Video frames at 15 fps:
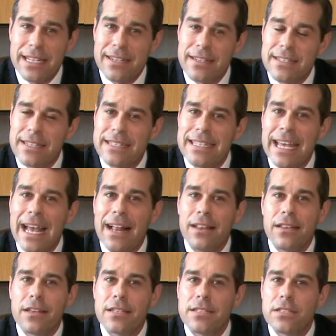That doesn't
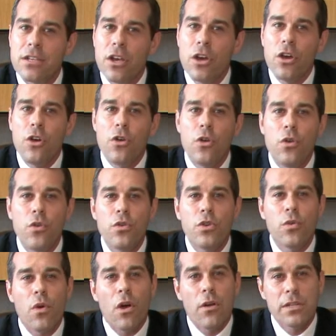tell us who
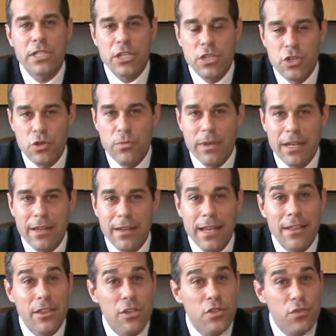you are as a human,
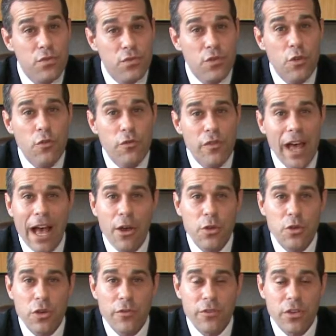and the true
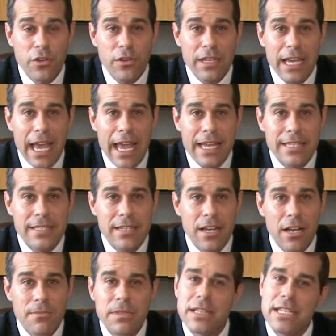value of your case
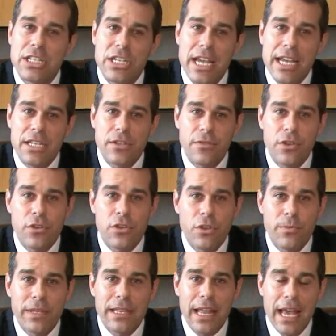comes in the change of your
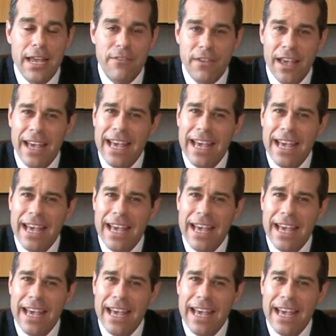human life.